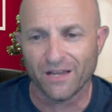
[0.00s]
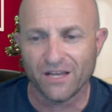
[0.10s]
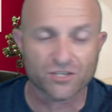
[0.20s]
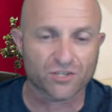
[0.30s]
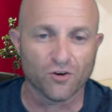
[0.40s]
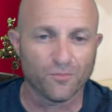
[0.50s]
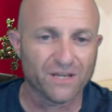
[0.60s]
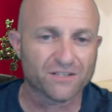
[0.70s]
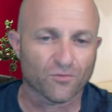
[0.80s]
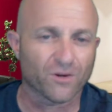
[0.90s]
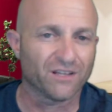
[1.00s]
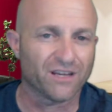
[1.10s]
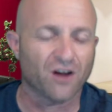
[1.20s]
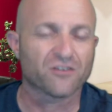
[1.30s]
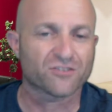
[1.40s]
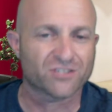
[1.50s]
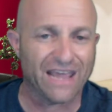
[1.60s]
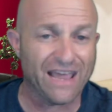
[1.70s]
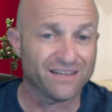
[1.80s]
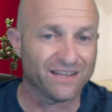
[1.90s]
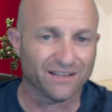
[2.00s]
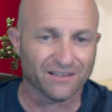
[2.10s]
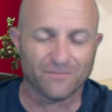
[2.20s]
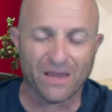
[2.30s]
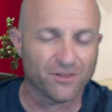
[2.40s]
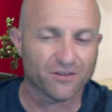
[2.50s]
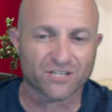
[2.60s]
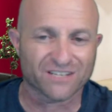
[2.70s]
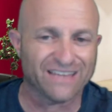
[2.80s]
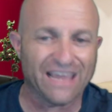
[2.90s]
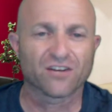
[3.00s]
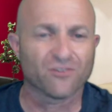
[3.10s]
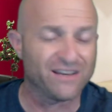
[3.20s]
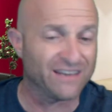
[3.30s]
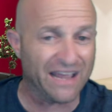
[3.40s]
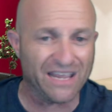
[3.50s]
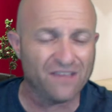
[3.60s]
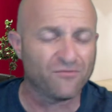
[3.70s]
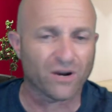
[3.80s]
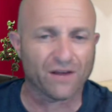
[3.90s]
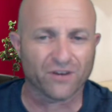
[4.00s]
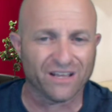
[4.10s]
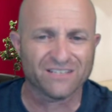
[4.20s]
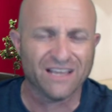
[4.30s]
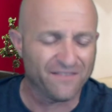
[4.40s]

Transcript: stupid to really understand, and maybe they're just ignorant, naive, whatever it is.